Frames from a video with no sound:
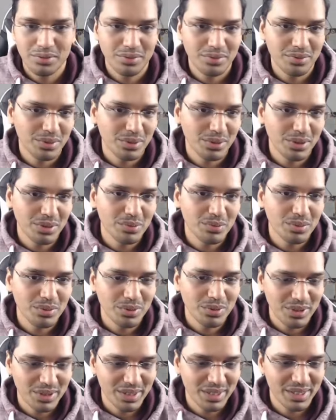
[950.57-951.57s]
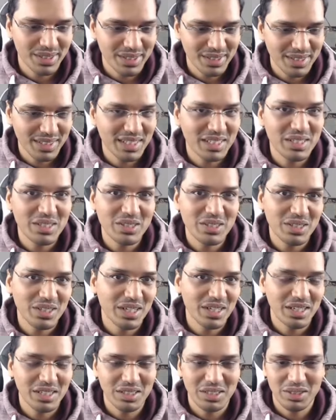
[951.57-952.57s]
for computer, king
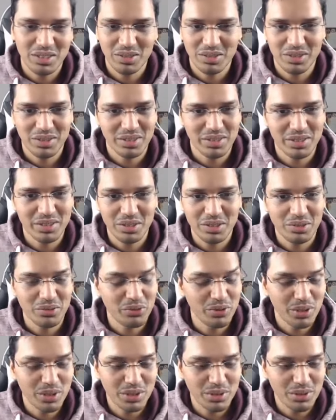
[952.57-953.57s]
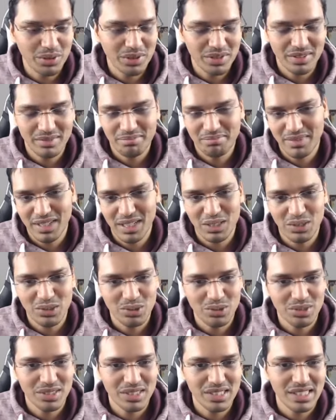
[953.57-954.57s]
c8 is very
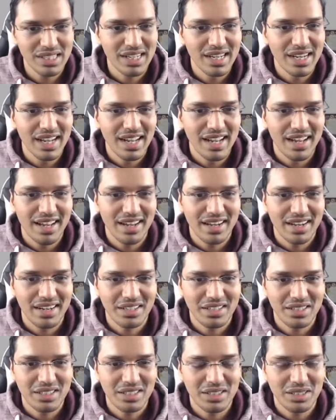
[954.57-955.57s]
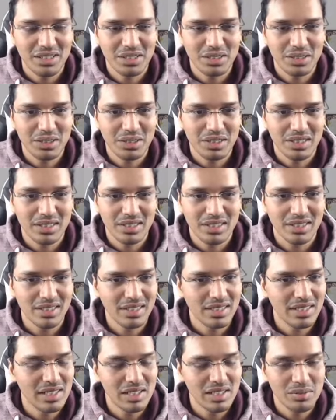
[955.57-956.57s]
natural, and
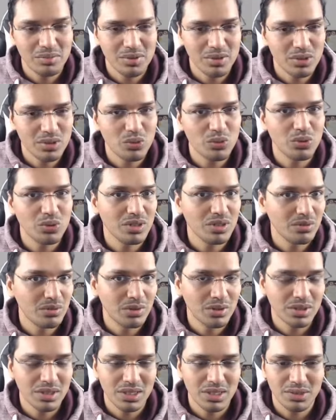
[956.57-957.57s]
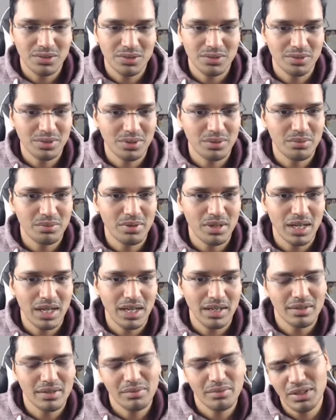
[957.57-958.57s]
it claims huge advantage for
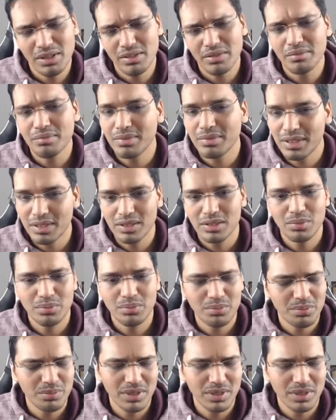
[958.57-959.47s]
black. Well, it